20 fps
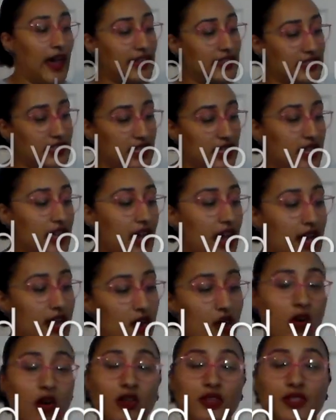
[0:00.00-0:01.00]
I did
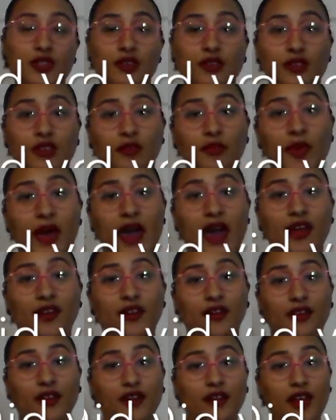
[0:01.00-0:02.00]
not alter the
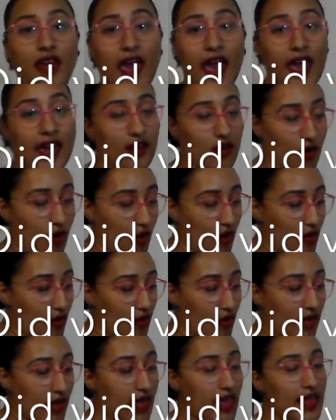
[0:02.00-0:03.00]
pattern at
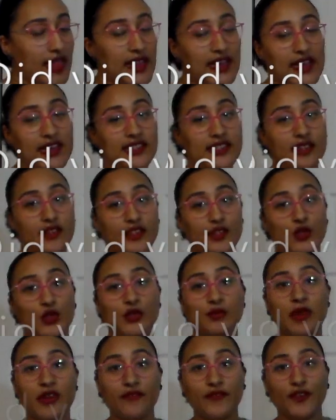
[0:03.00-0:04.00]
all. Like I said,
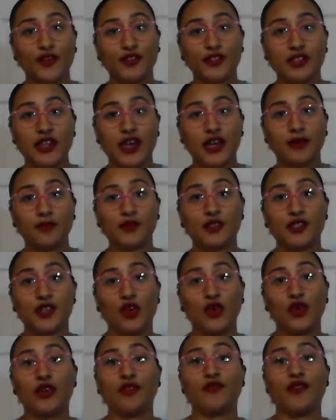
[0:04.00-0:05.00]
this was my first time
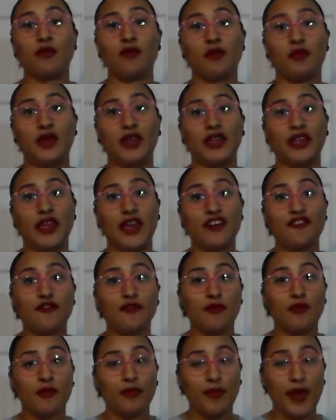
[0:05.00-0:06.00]
sewing from a PDF
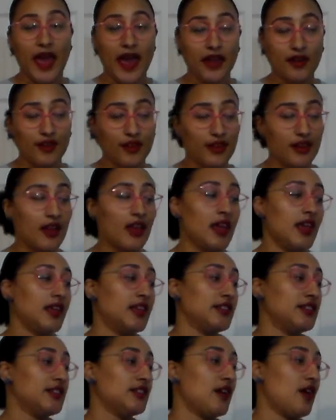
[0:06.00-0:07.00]
pattern,
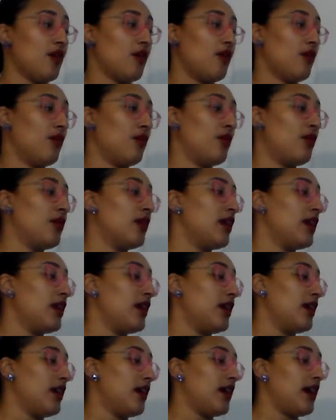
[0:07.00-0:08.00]
so
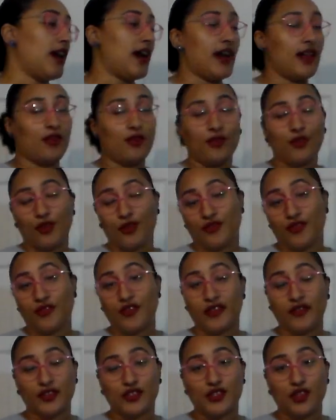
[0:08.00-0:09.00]
I don't know if
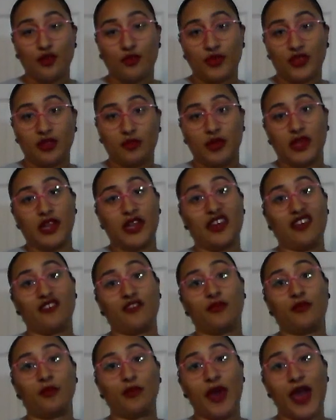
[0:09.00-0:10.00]
you've ever sewn with a
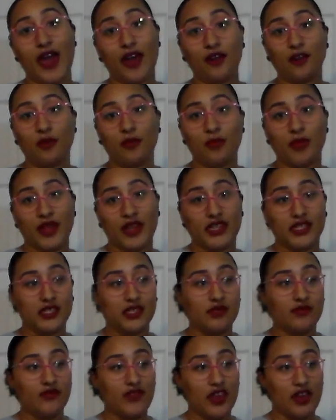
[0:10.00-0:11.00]
PDF pattern, but
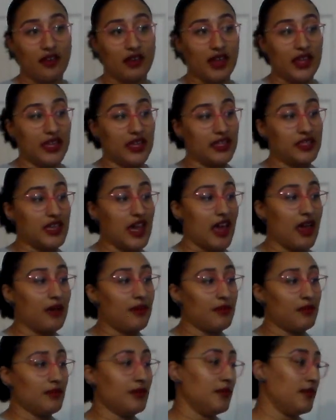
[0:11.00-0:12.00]
it's very
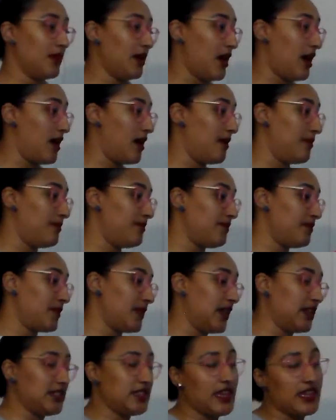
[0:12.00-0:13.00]
time
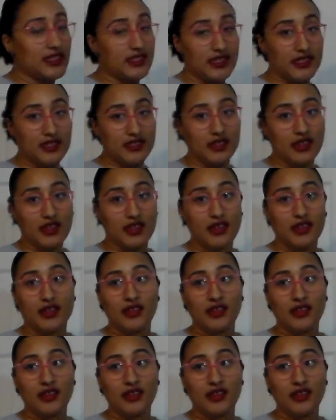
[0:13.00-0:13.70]
intense.